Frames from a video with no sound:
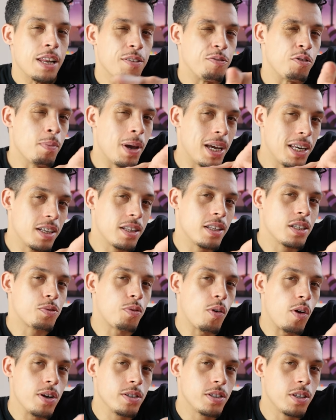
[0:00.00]
And if you made it this
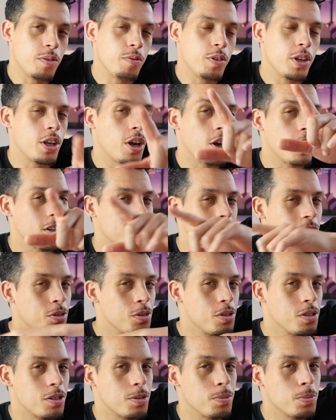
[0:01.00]
far into the video and you're still
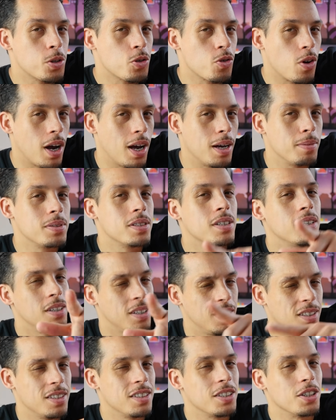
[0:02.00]
not subscribed,
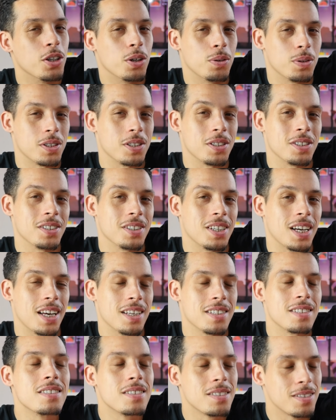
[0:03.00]
you know what to do,
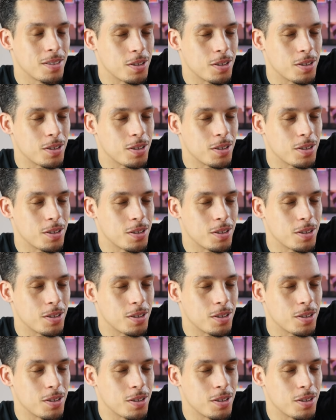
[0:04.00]
guys.